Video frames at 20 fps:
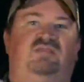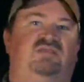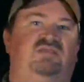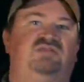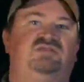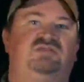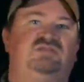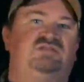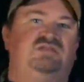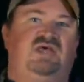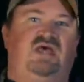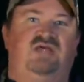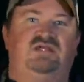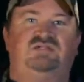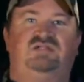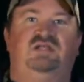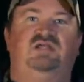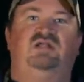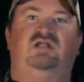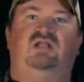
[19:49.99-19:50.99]
This is
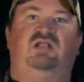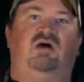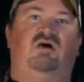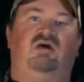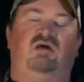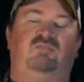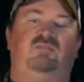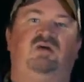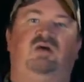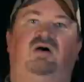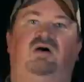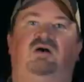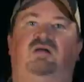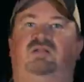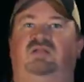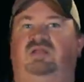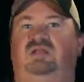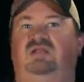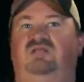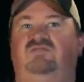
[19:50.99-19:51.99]
actually an alarm
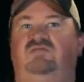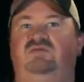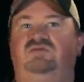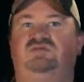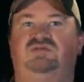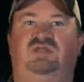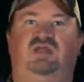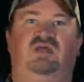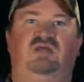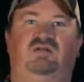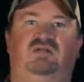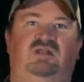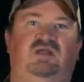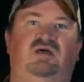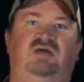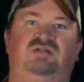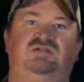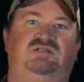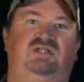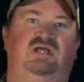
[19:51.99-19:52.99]
call, and if you scare
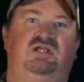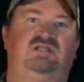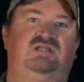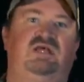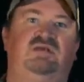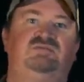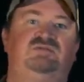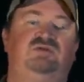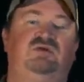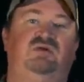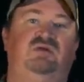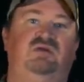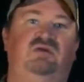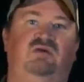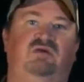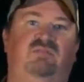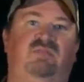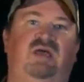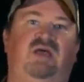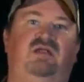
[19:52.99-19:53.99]
ducks, a lot of times you'll hear
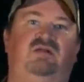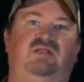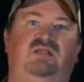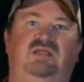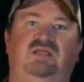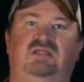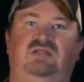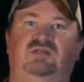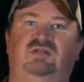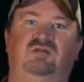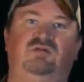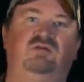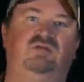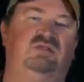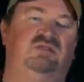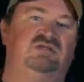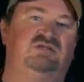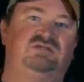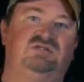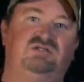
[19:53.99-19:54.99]
a mallard hen doing
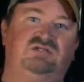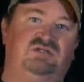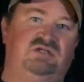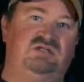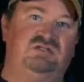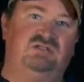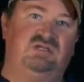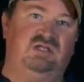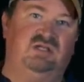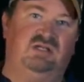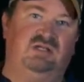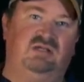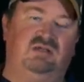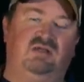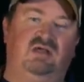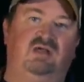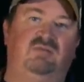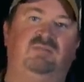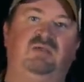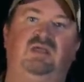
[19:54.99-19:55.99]
this as she's getting
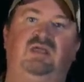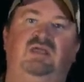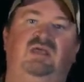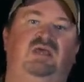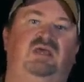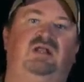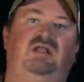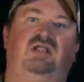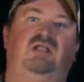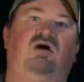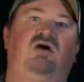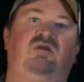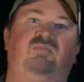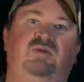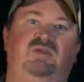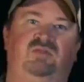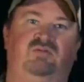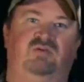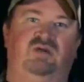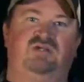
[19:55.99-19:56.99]
up and
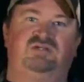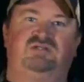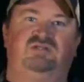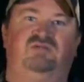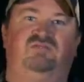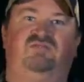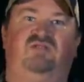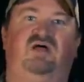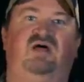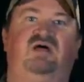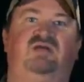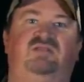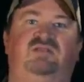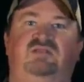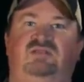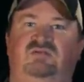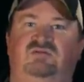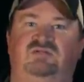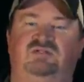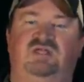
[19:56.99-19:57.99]
alarming the rest of the flock
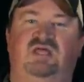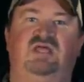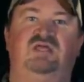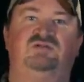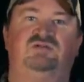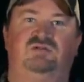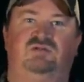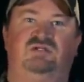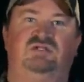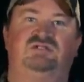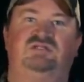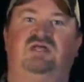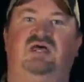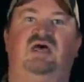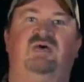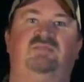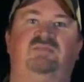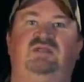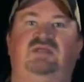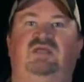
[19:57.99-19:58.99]
that there's danger and it's
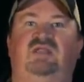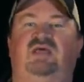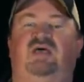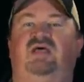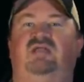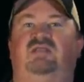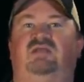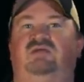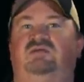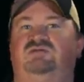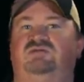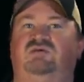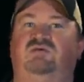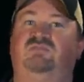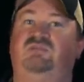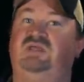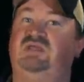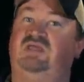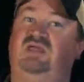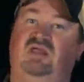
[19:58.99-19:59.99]
time to get out of there. So
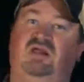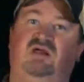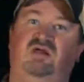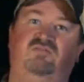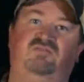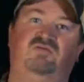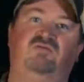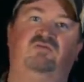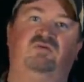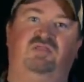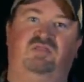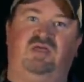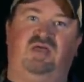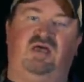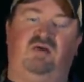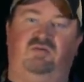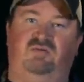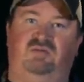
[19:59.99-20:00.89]
be careful with that